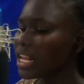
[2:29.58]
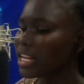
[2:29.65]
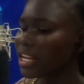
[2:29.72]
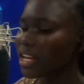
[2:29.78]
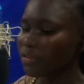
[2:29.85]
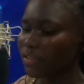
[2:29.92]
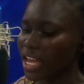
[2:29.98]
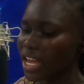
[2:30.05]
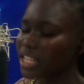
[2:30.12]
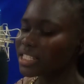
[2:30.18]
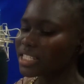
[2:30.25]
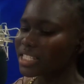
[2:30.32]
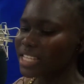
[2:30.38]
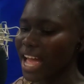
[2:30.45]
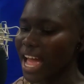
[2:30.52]
can
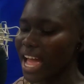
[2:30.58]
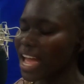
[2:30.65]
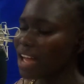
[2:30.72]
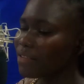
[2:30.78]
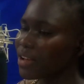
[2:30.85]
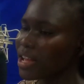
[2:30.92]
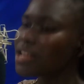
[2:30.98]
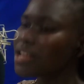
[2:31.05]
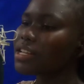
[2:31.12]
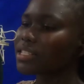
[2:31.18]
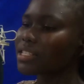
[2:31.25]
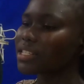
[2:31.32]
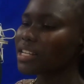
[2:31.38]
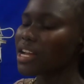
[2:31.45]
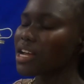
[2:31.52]
save us
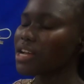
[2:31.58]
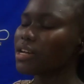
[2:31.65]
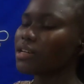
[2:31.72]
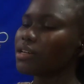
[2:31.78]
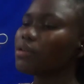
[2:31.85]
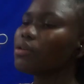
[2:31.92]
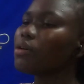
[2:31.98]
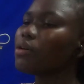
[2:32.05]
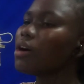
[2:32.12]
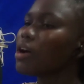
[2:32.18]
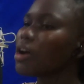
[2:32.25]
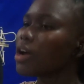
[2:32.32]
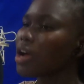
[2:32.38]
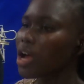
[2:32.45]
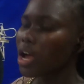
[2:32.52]
now.
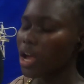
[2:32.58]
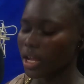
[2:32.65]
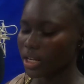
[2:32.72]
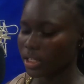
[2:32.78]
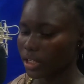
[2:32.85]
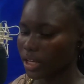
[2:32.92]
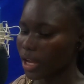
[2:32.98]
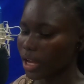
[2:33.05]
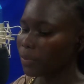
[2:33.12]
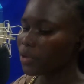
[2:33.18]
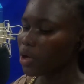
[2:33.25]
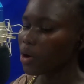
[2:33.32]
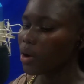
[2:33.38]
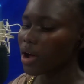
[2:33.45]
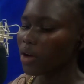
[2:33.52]
Keep the
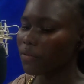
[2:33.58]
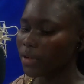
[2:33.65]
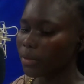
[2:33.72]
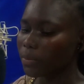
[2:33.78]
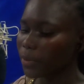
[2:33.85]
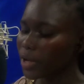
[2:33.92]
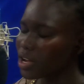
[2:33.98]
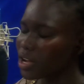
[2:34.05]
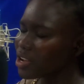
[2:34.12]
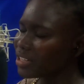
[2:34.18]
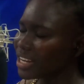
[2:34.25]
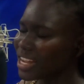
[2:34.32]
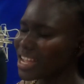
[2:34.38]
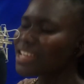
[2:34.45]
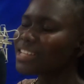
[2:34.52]
wolf and burn
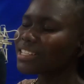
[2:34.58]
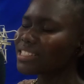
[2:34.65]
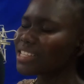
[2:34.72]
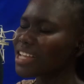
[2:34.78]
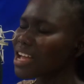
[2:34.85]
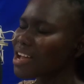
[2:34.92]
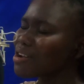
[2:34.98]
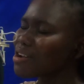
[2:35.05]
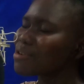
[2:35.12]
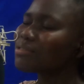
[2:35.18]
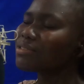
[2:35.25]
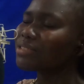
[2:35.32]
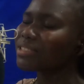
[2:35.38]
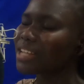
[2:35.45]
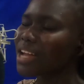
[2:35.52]
it down,
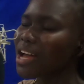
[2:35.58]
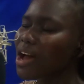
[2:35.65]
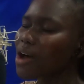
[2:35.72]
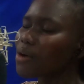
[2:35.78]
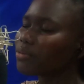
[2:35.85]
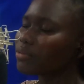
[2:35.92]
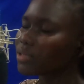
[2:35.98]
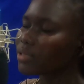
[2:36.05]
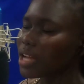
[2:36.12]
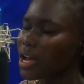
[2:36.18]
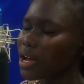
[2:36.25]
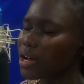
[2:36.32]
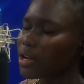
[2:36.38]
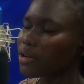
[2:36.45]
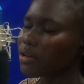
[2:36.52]

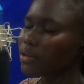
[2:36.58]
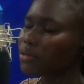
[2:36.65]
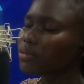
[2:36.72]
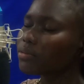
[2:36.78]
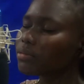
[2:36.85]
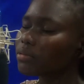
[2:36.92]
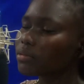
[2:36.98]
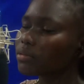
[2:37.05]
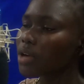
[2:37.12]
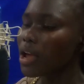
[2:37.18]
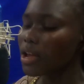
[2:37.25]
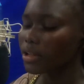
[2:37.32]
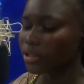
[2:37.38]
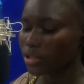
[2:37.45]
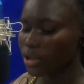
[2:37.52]
down
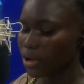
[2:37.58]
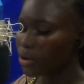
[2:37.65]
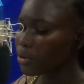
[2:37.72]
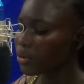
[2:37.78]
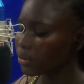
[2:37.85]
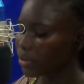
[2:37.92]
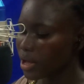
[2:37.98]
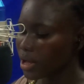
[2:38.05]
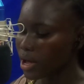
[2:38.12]
to the